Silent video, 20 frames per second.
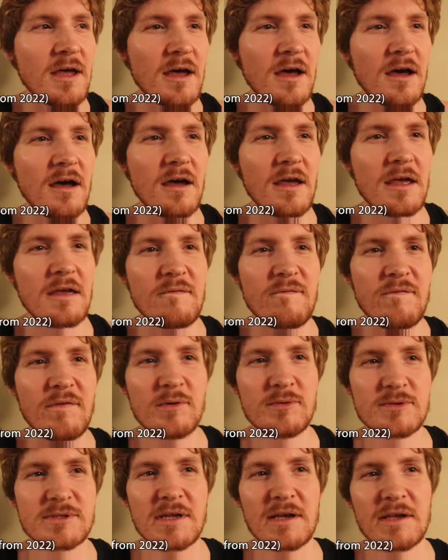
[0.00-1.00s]
it
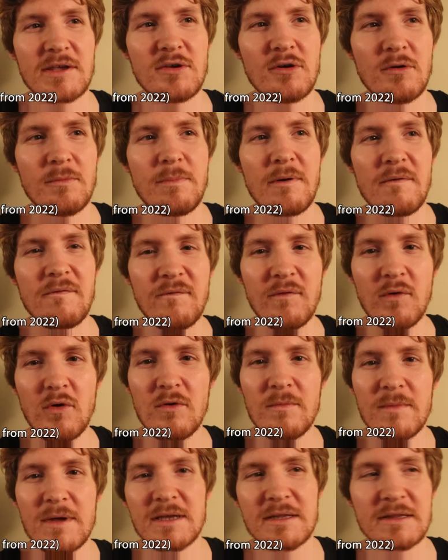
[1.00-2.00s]
feels like you're
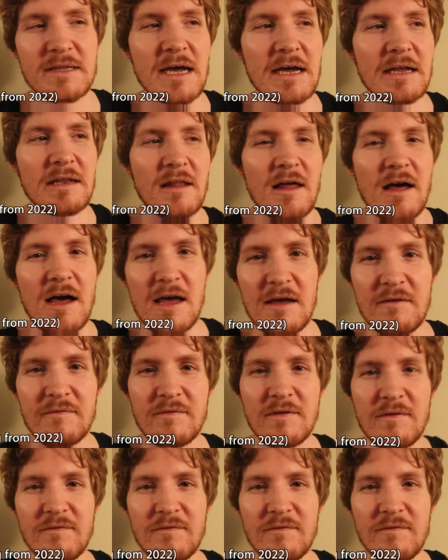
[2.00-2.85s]
performing that life.